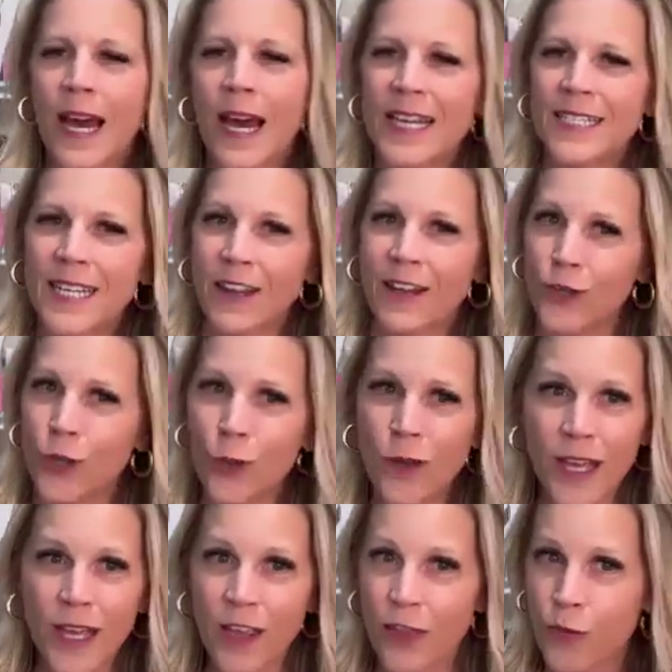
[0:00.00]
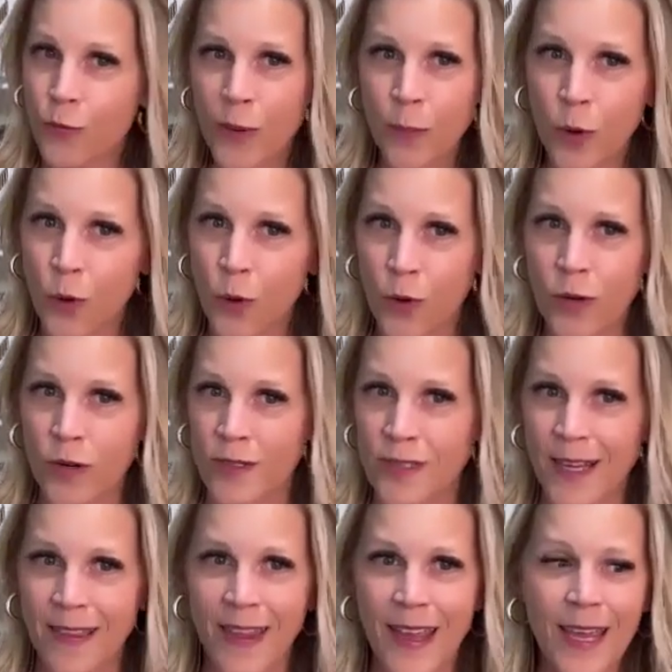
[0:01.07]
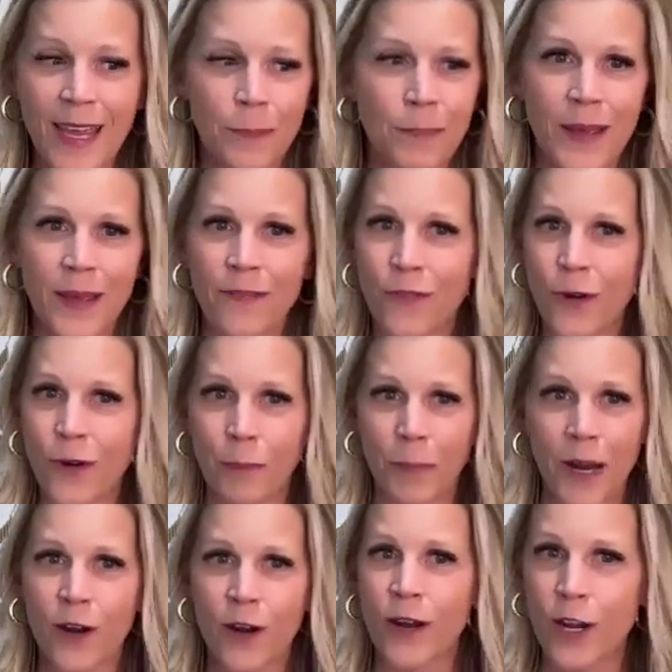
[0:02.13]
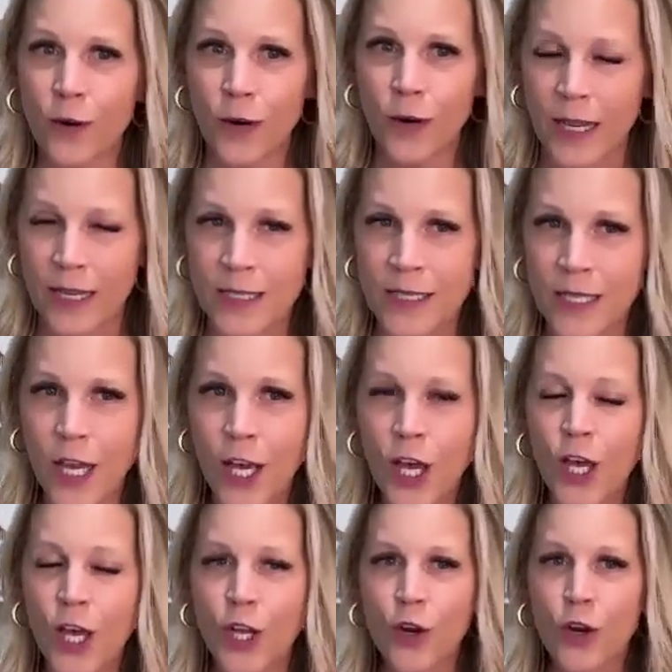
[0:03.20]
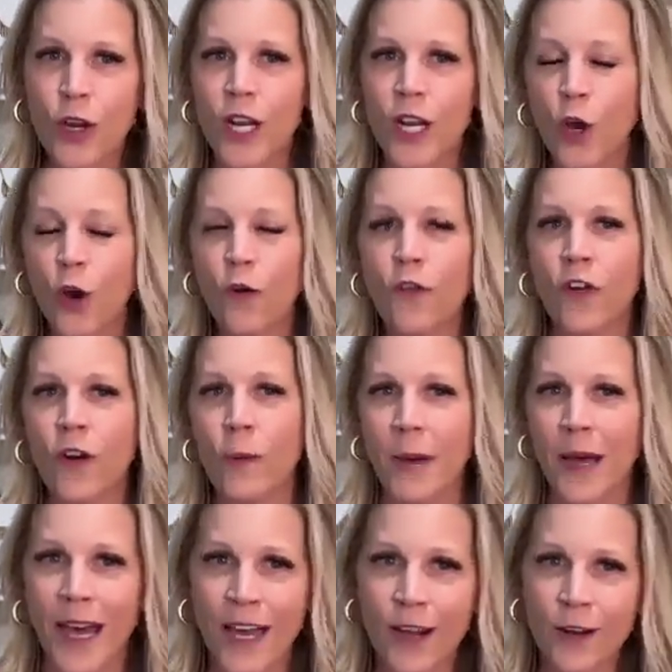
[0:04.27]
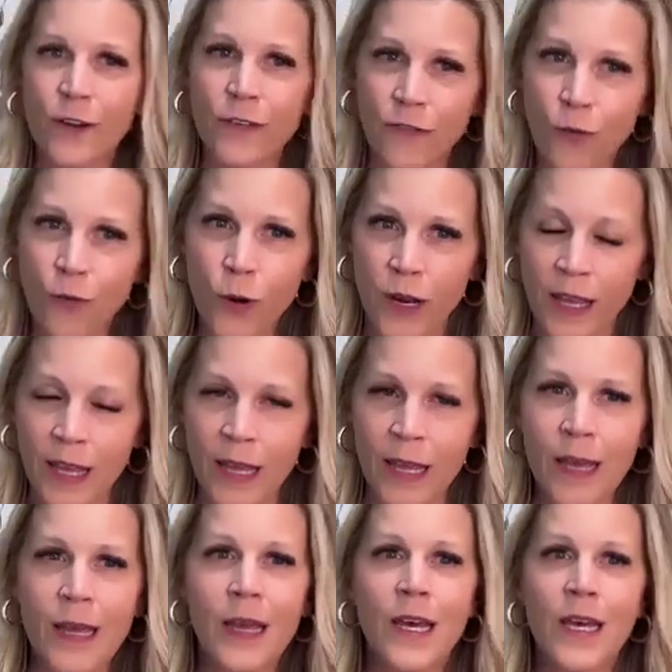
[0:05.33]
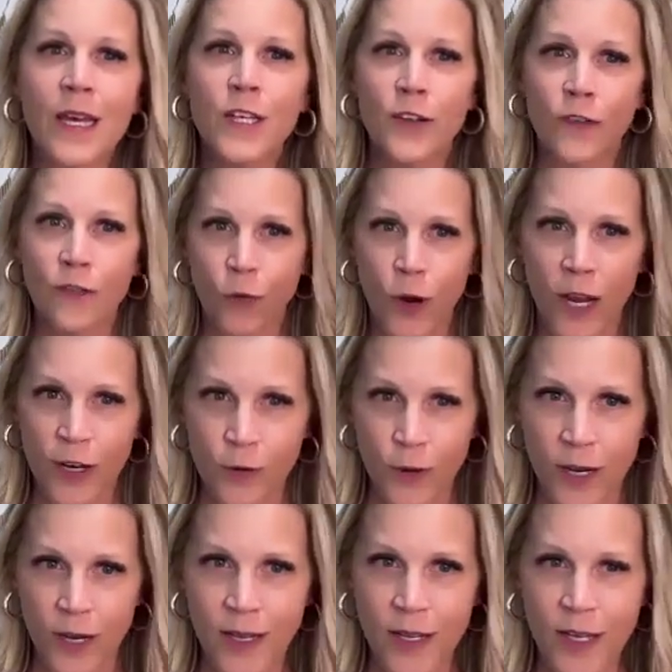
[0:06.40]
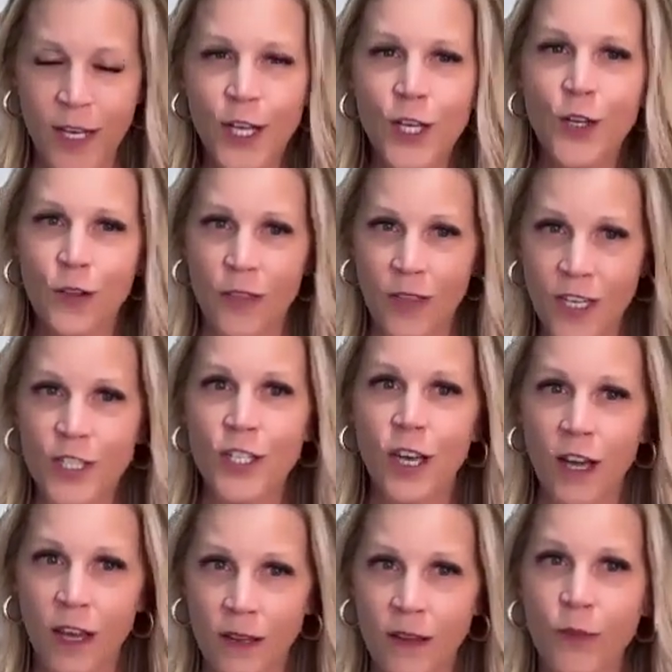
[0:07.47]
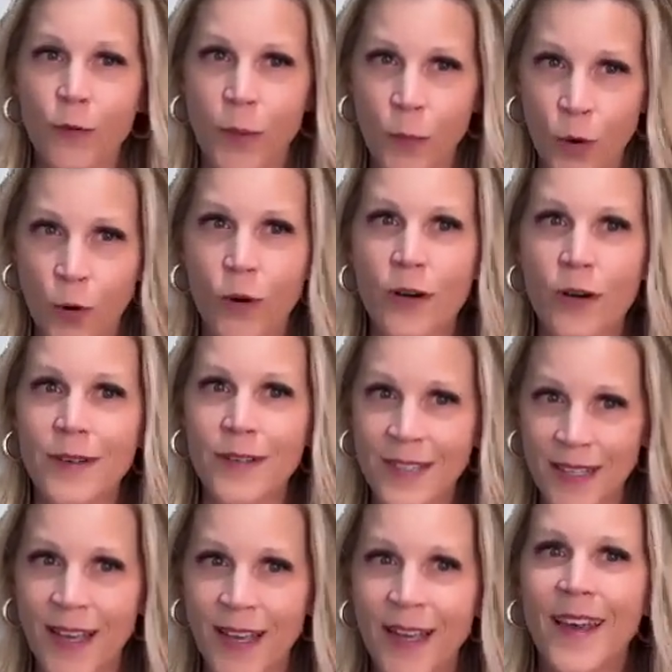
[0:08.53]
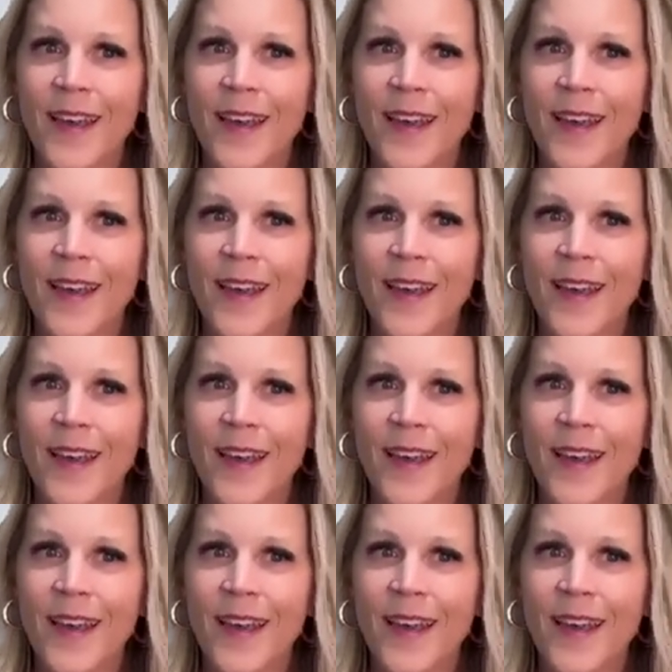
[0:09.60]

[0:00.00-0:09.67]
I said, if you can get 3 more orders, and they can be for a pair of earrings, you're going to go from 140 to 400. Do you think she got 3 more orders?